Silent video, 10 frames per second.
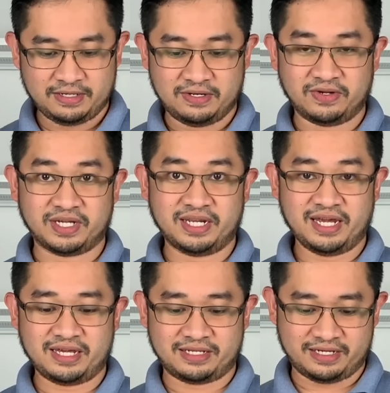Look at
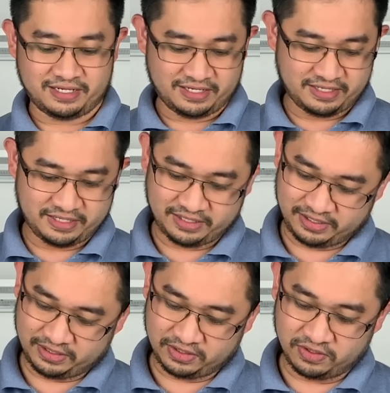that.
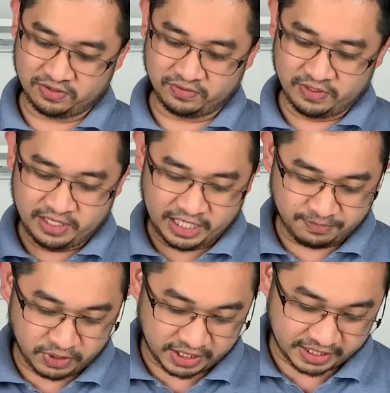So let's put
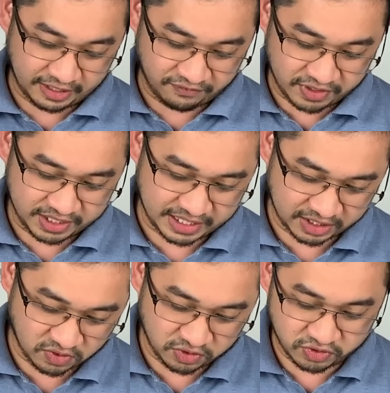this aside first. Let's
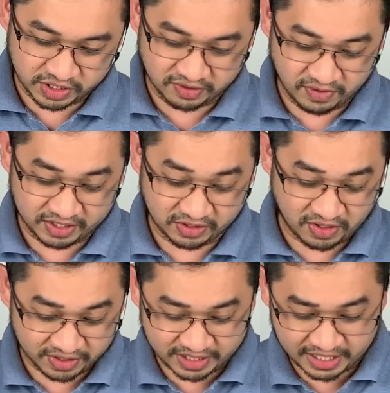go through the rest of the
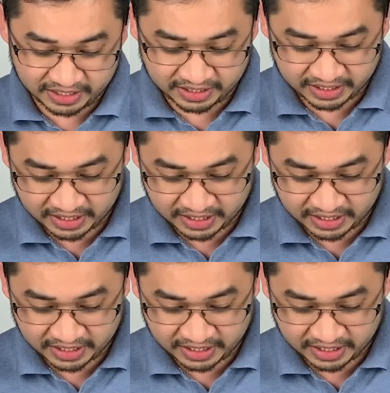contents.